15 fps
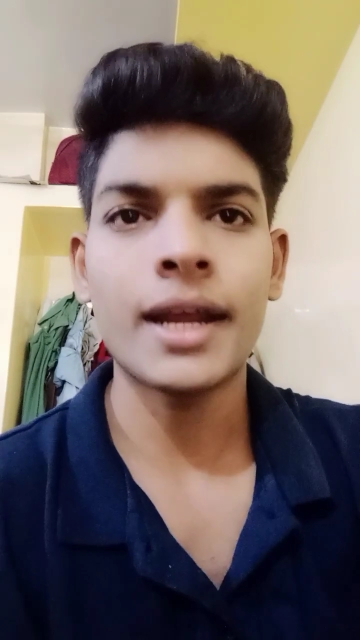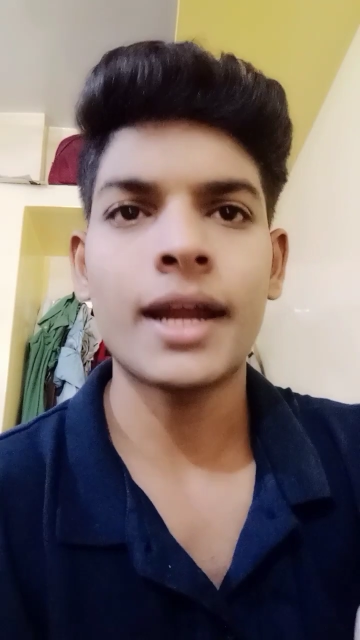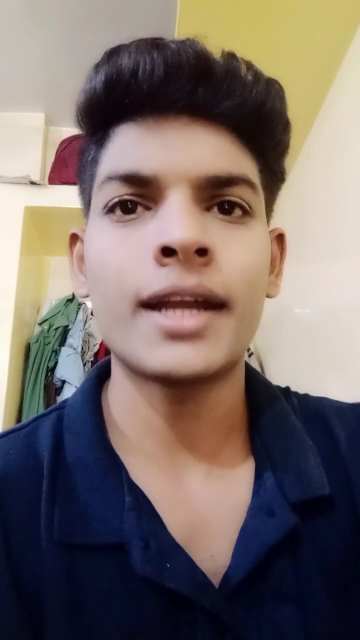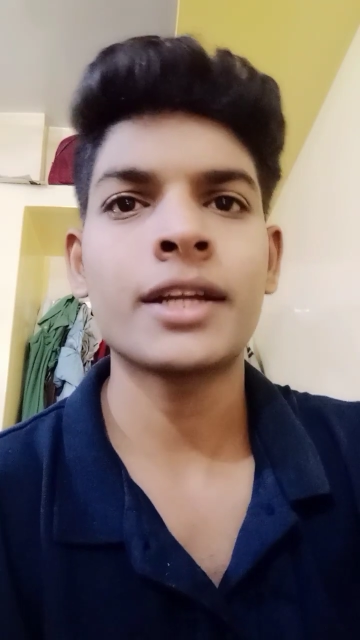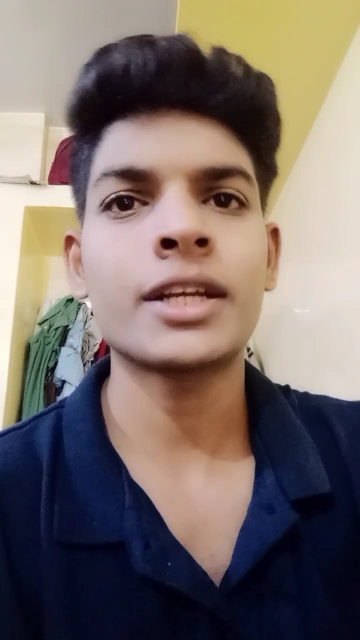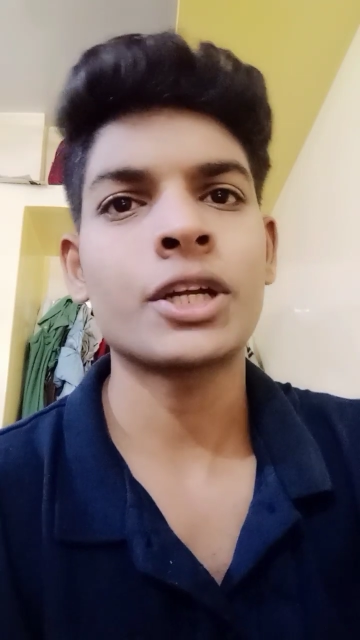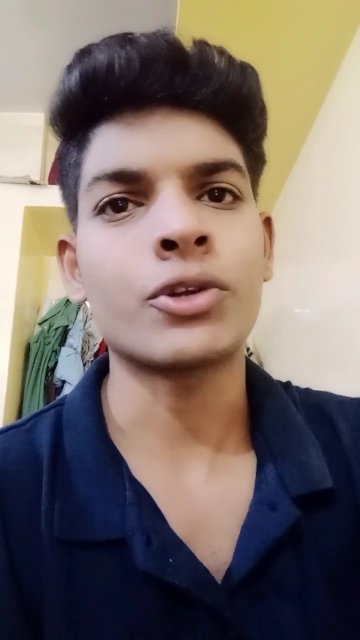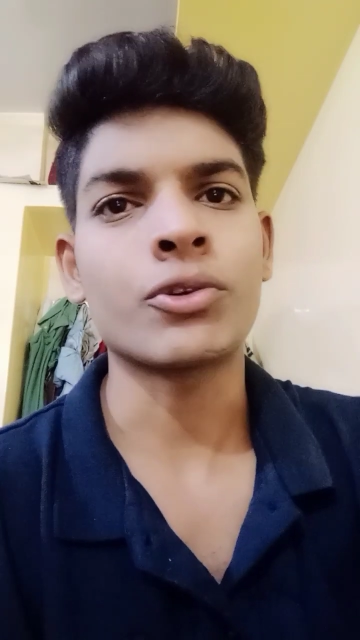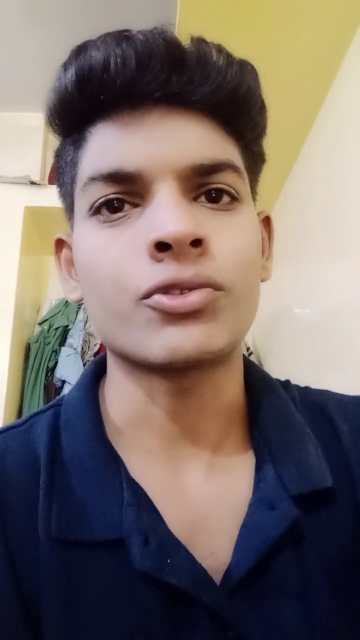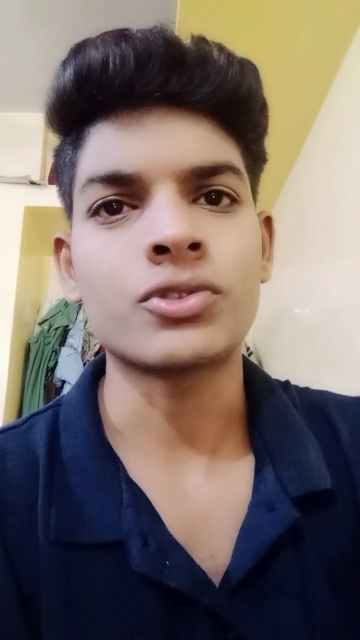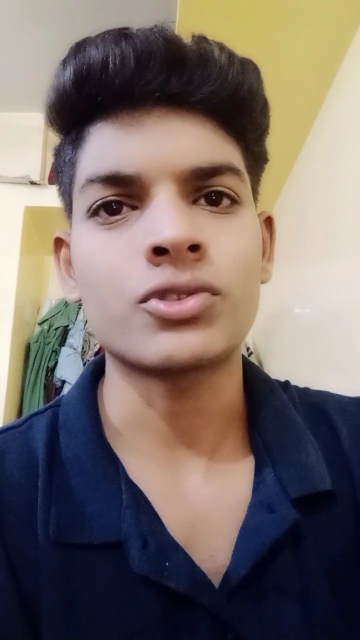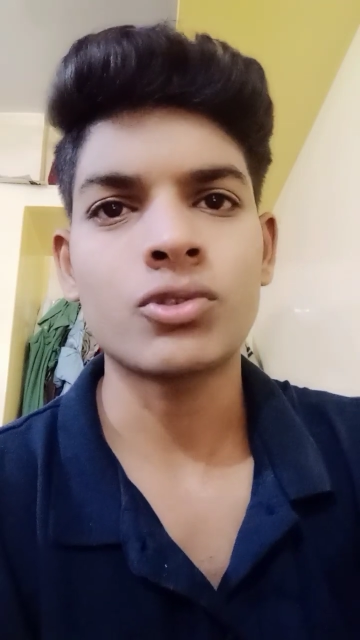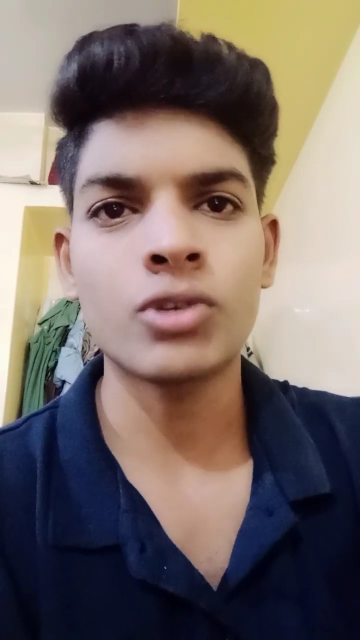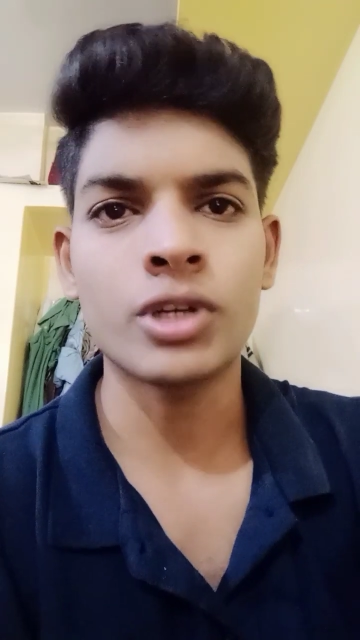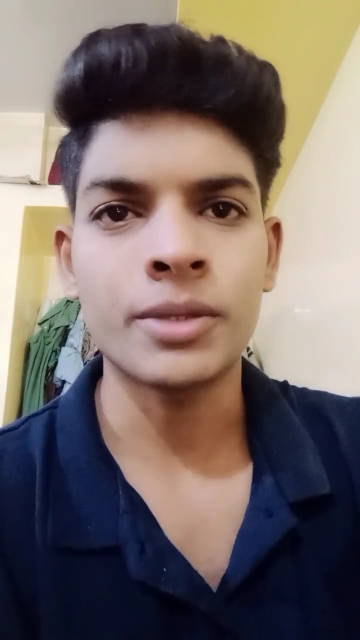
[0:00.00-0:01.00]
and
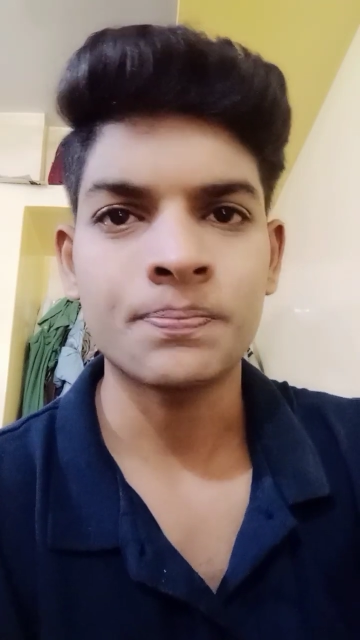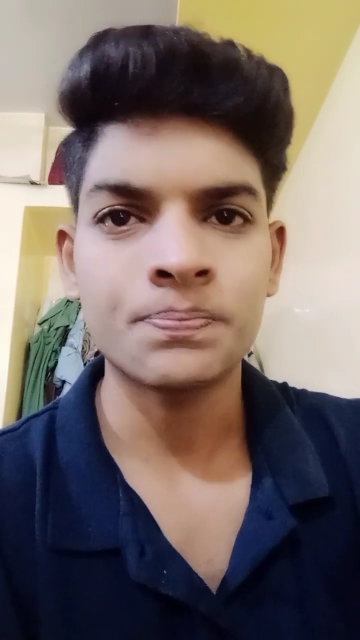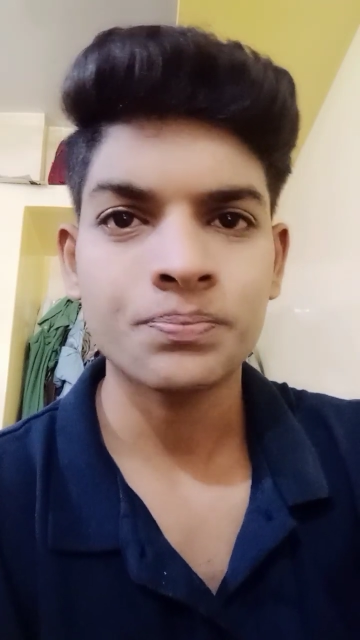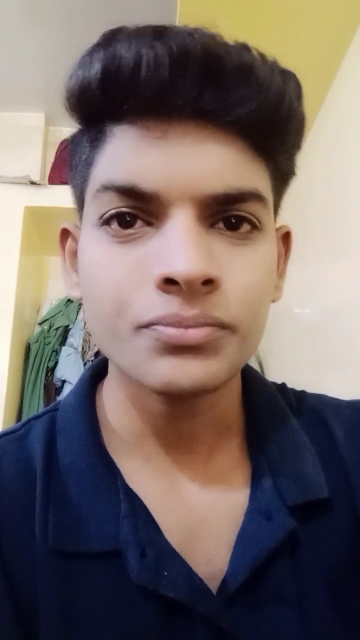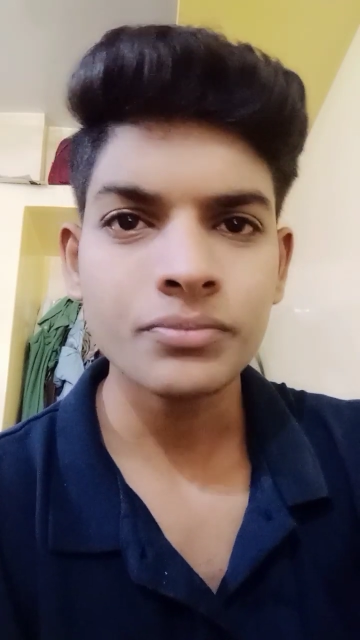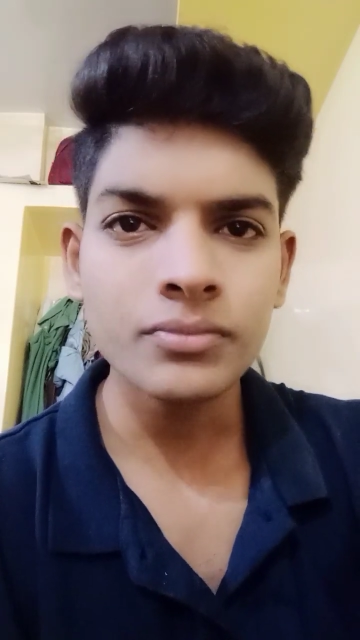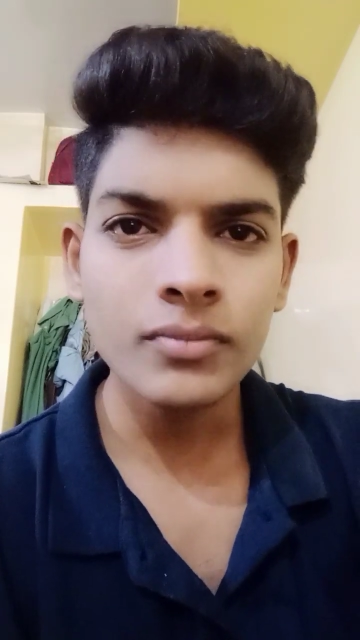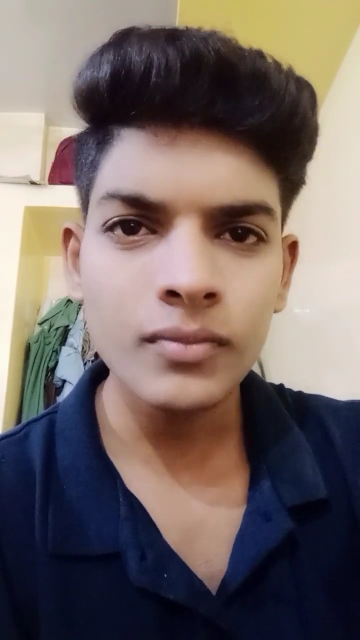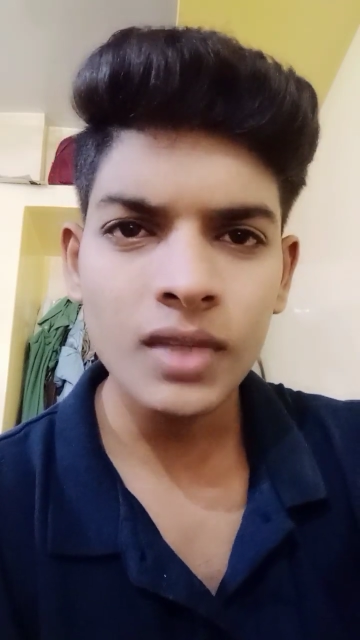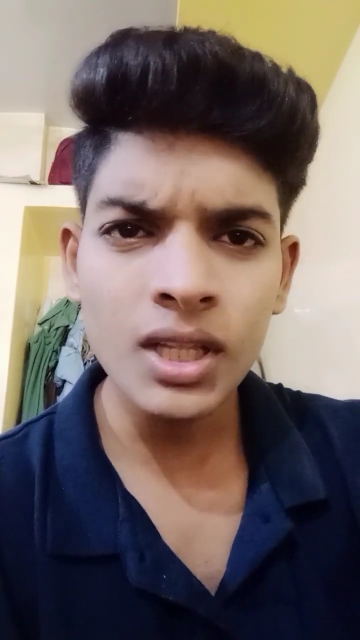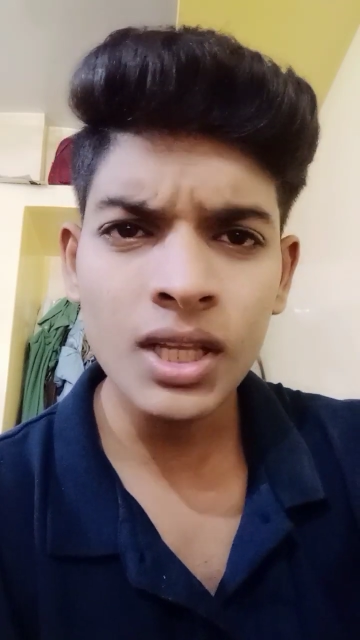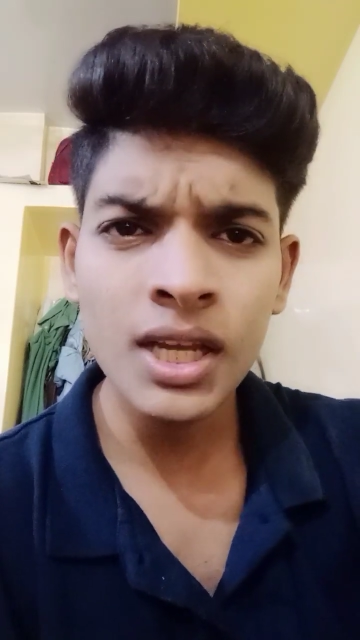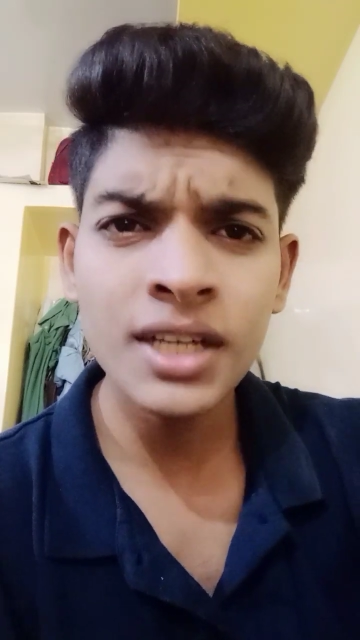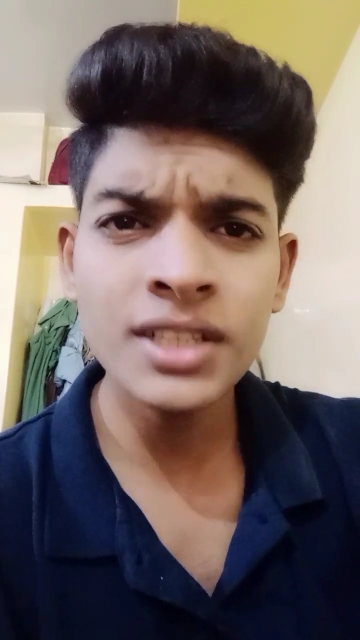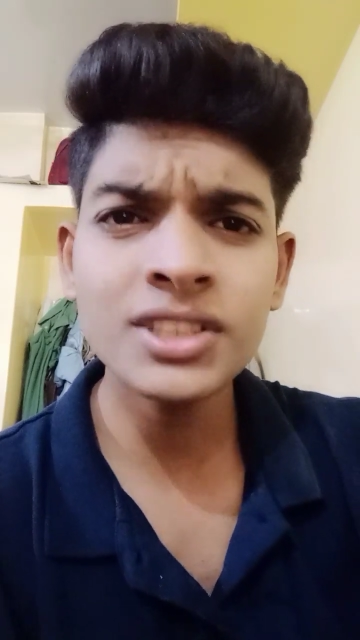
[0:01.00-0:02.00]
ketones. Okay, and